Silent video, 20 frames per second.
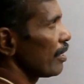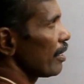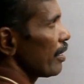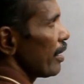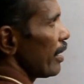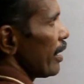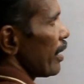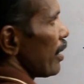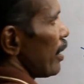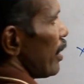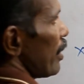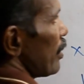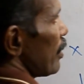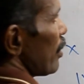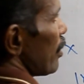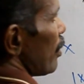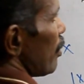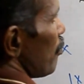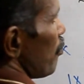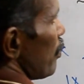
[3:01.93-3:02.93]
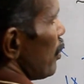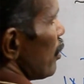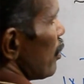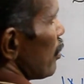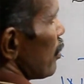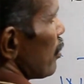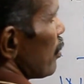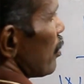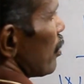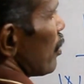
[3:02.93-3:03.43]
take another number,
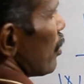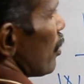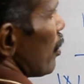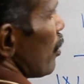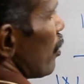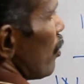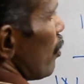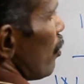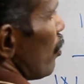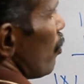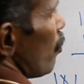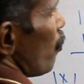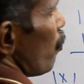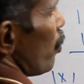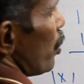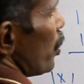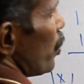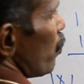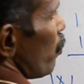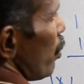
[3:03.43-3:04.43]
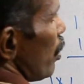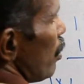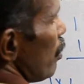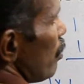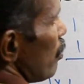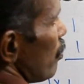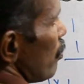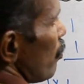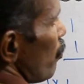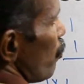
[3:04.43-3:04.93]
one twelve,
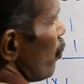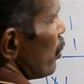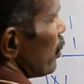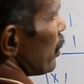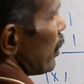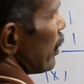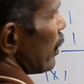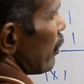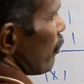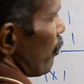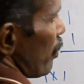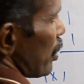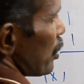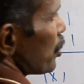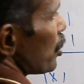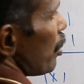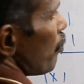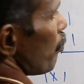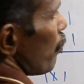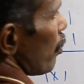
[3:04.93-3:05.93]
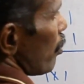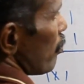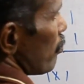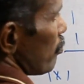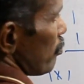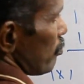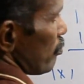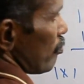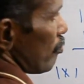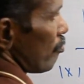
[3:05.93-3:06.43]
one thirteen. For example,
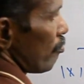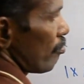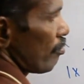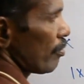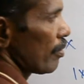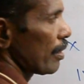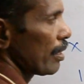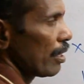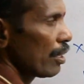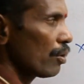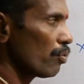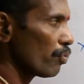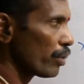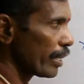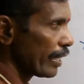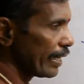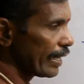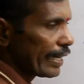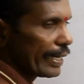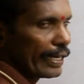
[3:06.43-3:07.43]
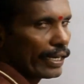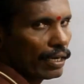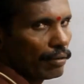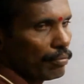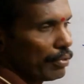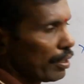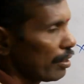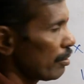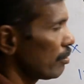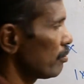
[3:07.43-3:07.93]
you can take any
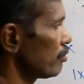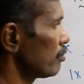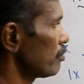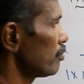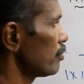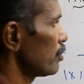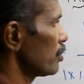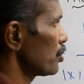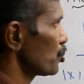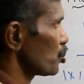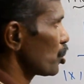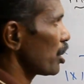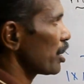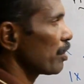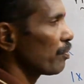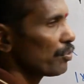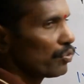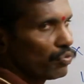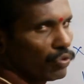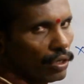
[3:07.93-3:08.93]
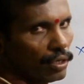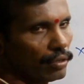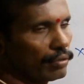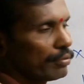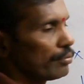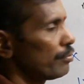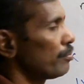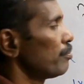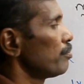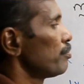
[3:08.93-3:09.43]
number starting with one.
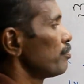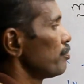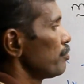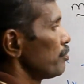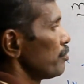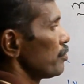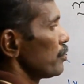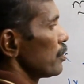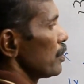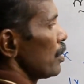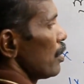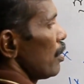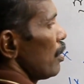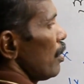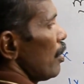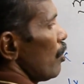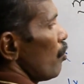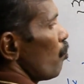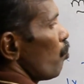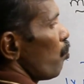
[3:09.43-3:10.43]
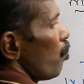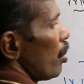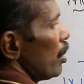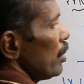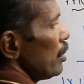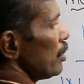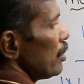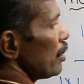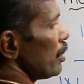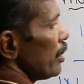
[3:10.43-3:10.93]

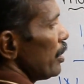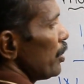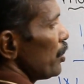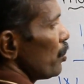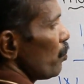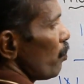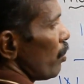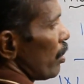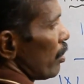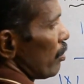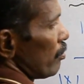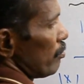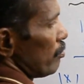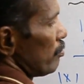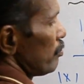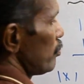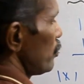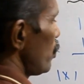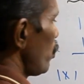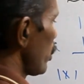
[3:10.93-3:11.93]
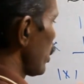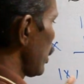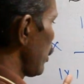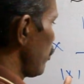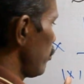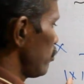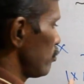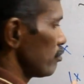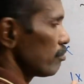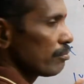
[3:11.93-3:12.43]
one into one. Okay,
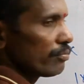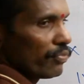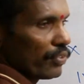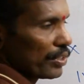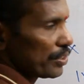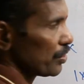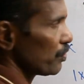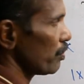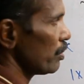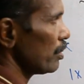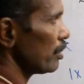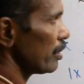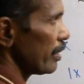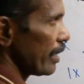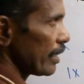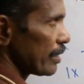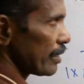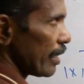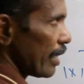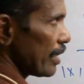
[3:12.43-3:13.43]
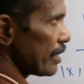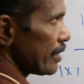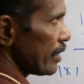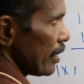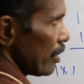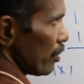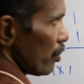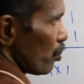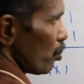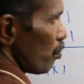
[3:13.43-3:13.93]
first one. Next
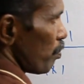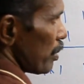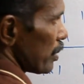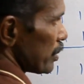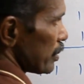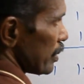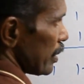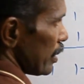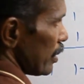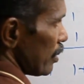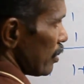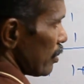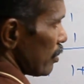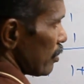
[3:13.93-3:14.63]
addition, two plus three.